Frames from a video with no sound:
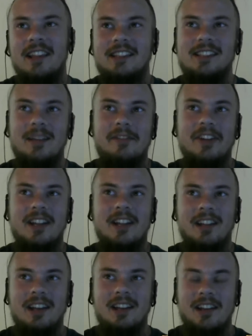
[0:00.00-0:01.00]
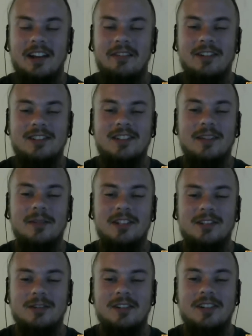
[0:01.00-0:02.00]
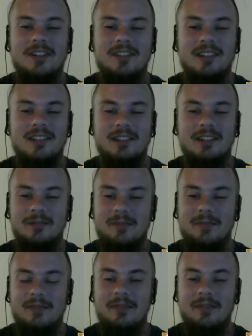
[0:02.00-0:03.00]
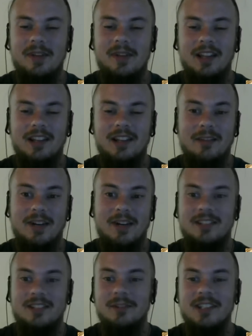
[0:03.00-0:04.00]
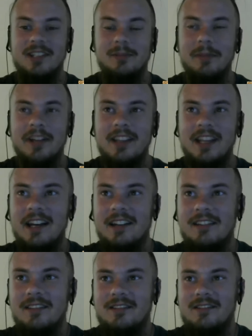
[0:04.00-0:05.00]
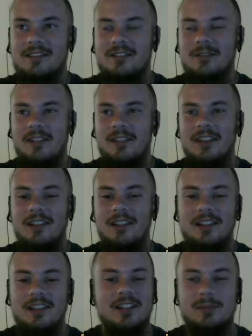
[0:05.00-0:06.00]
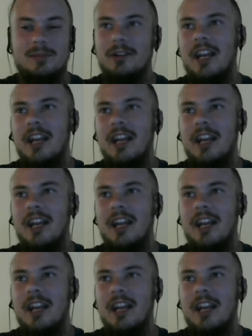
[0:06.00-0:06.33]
Like some of it, like I've heard some of the stories that it would have been like impossible to implement that sort of thing, like the exploding